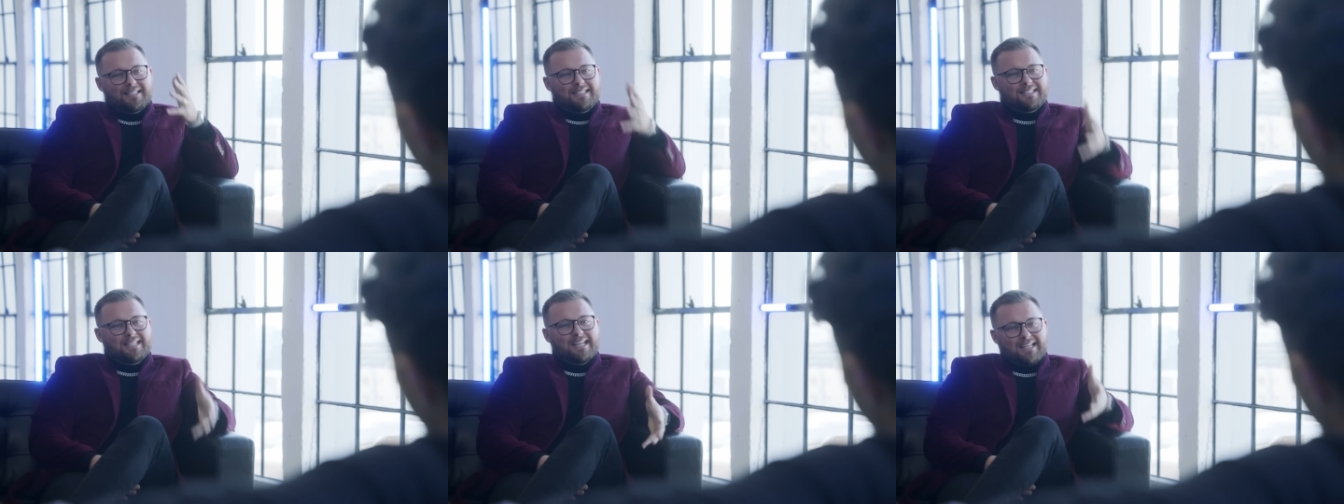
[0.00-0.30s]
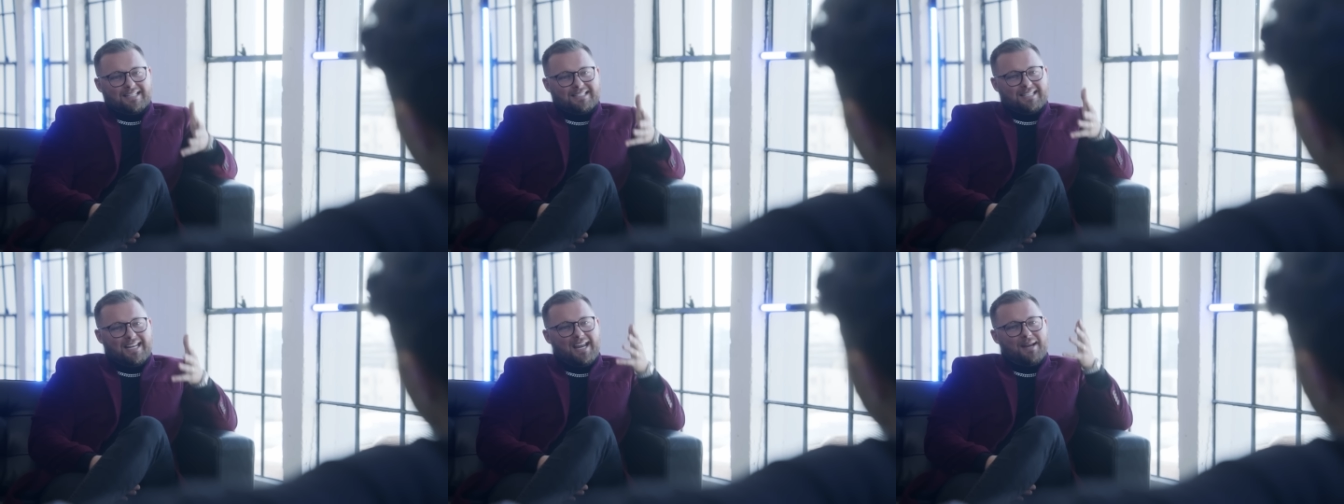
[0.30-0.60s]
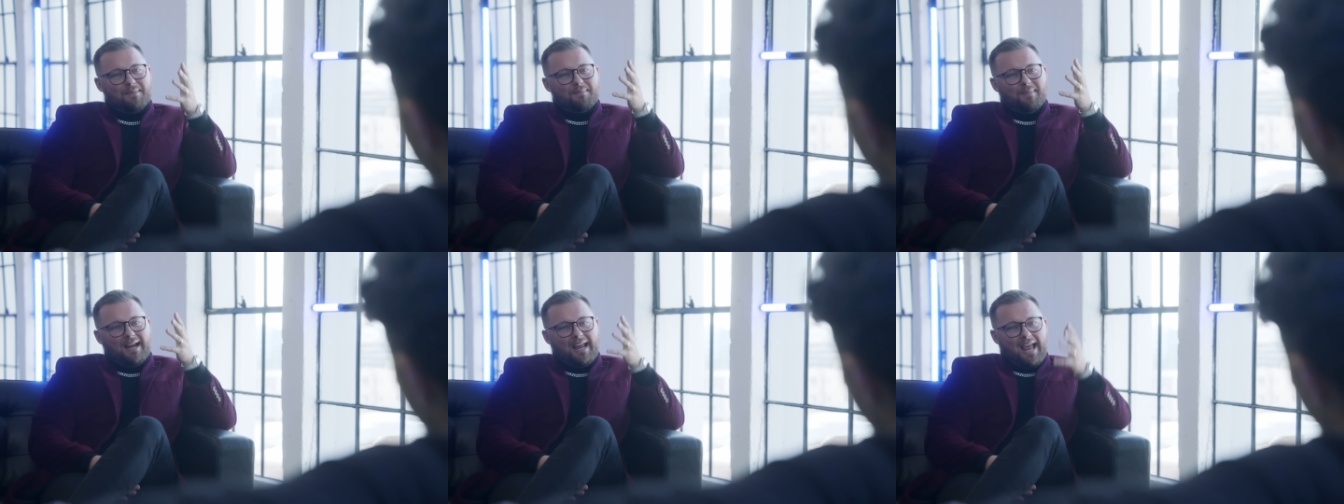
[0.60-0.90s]

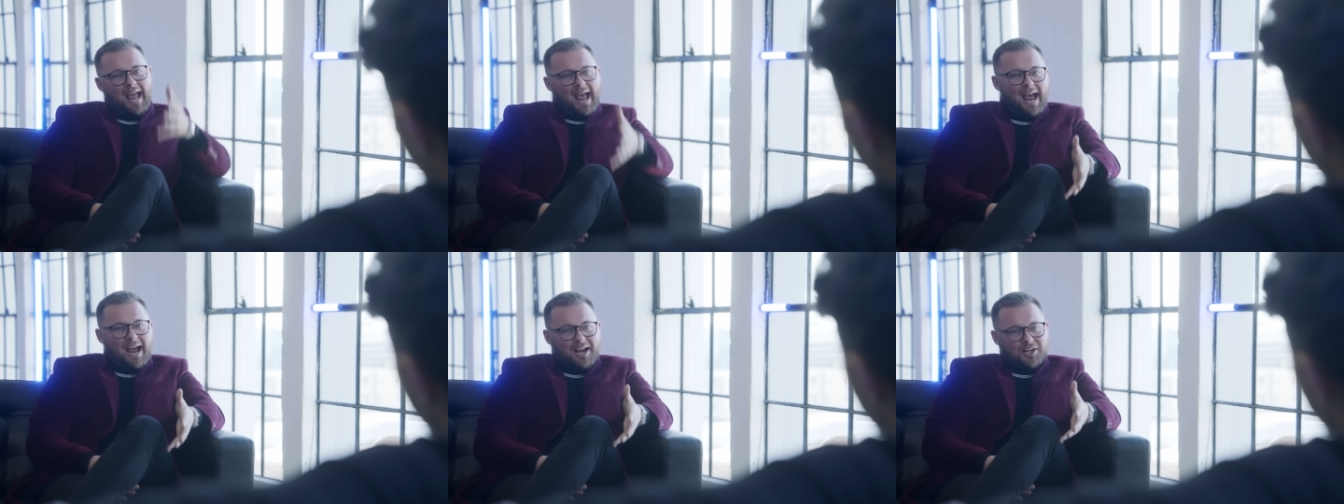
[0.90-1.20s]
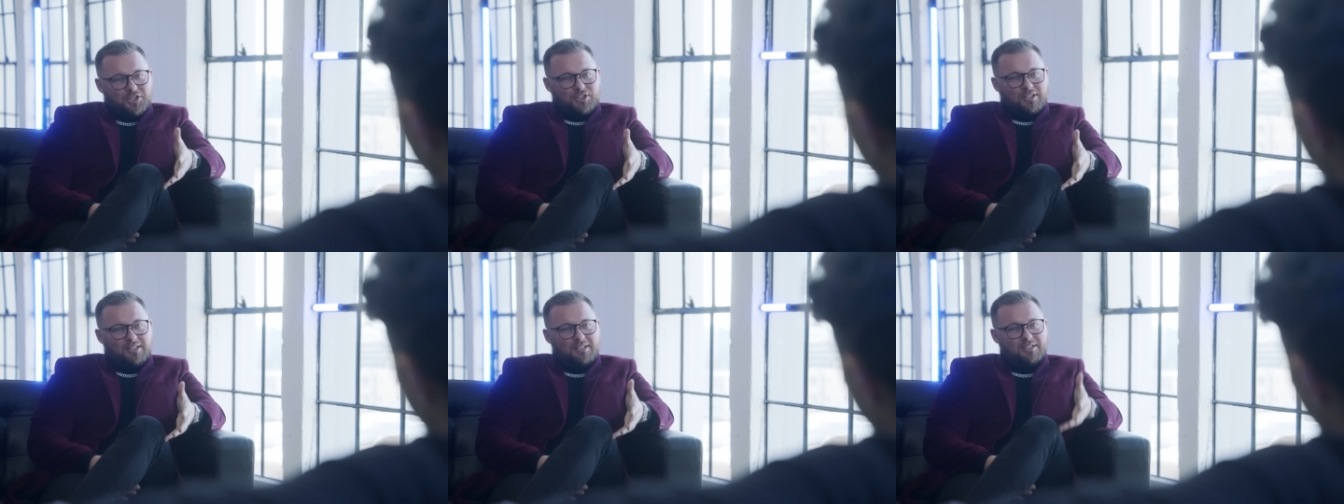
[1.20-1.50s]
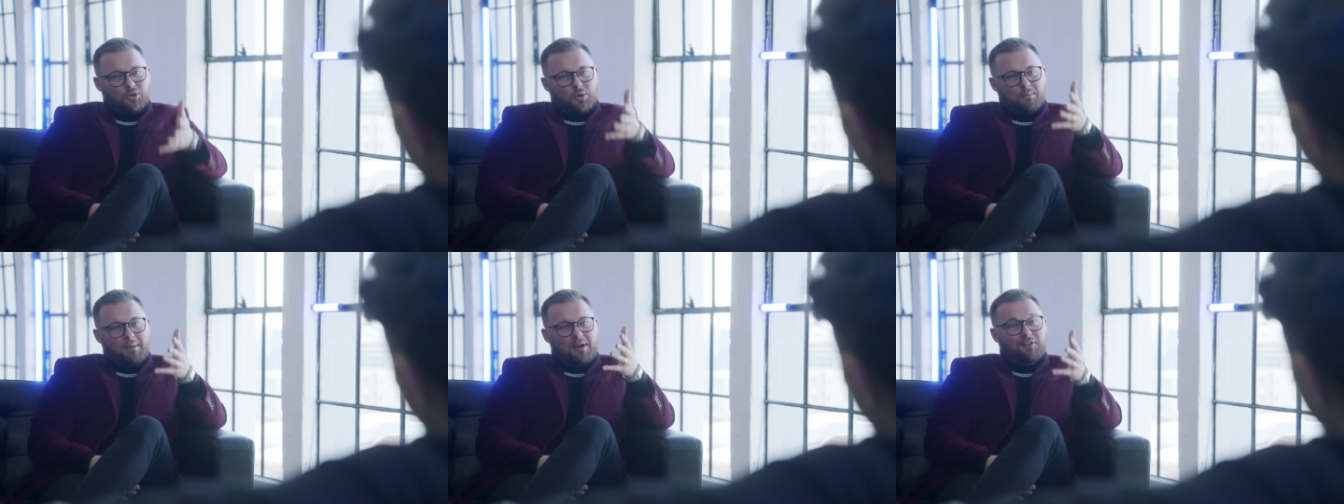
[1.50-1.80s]
dictate my
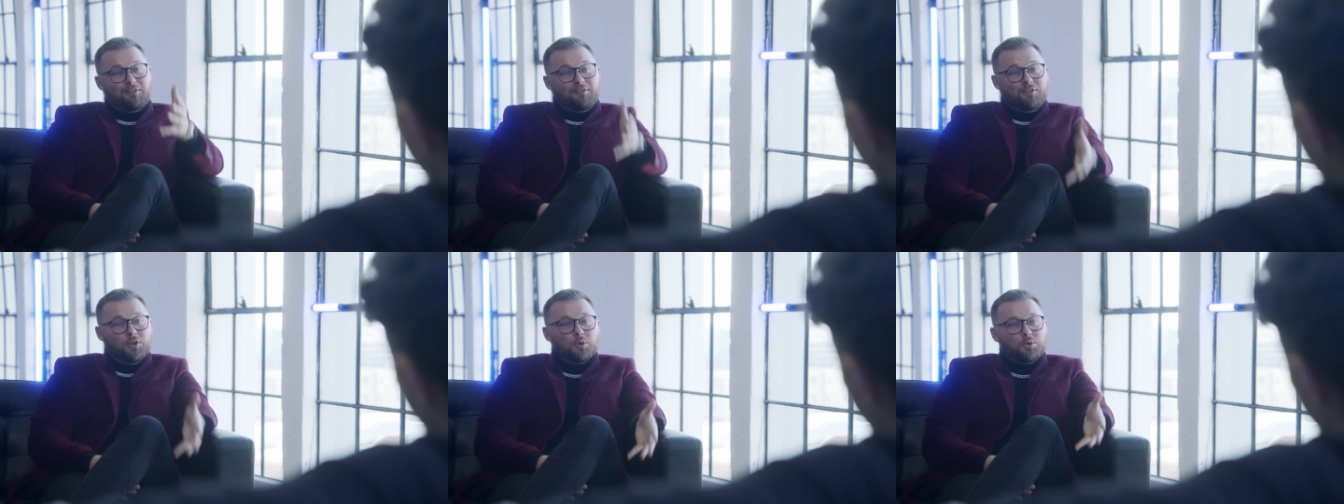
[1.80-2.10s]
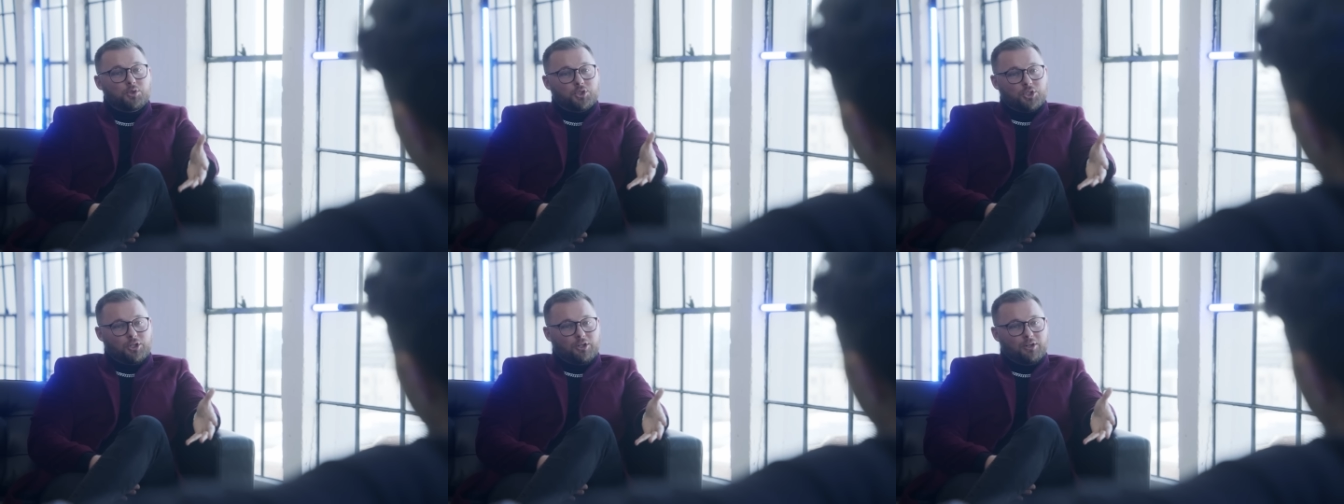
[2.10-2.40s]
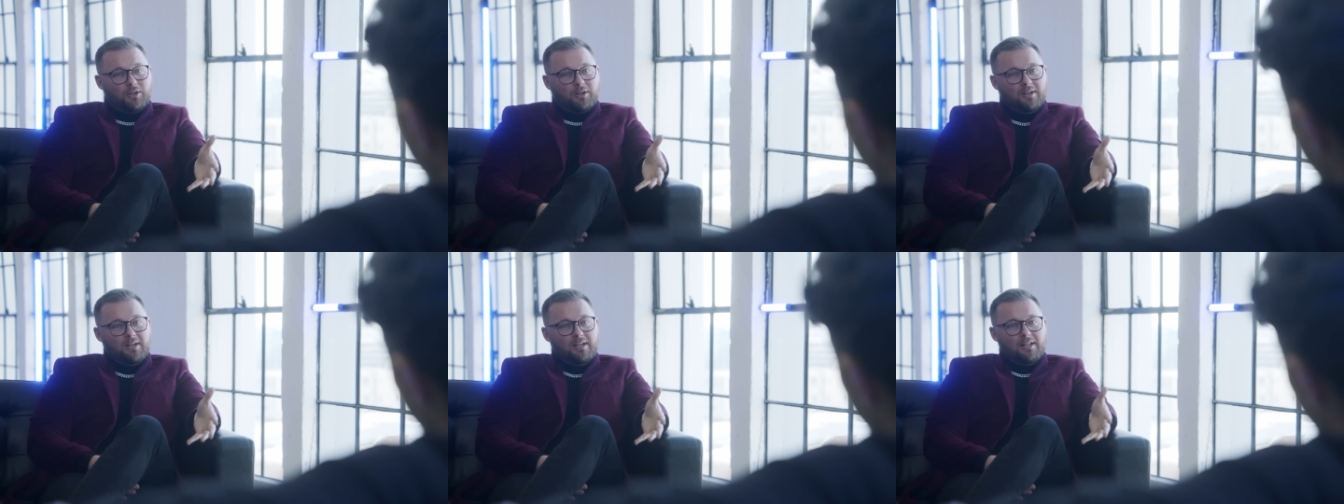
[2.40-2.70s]
actions or my
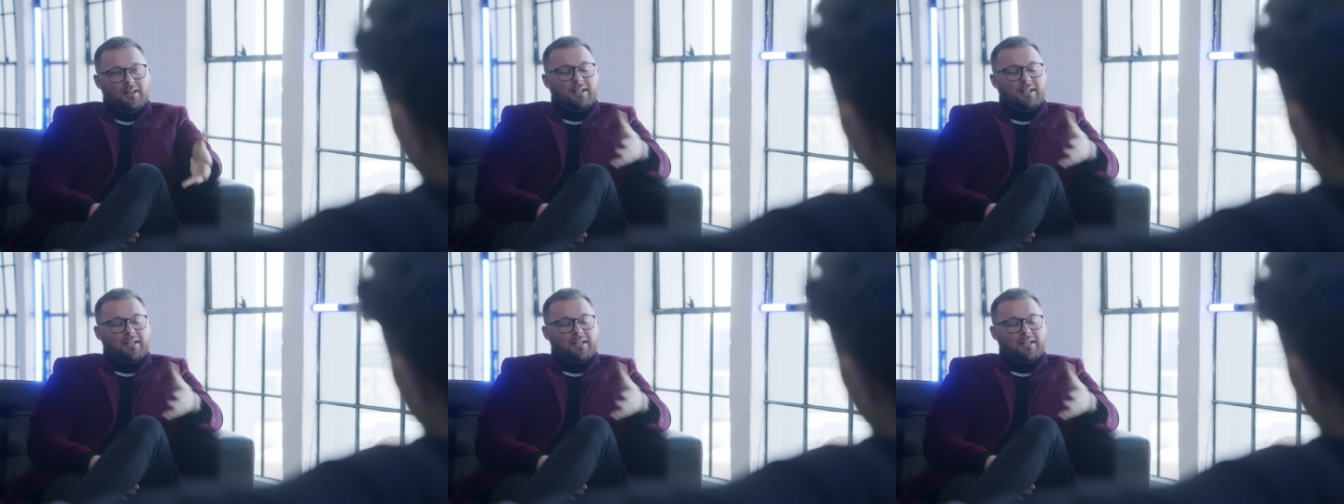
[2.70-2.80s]
future.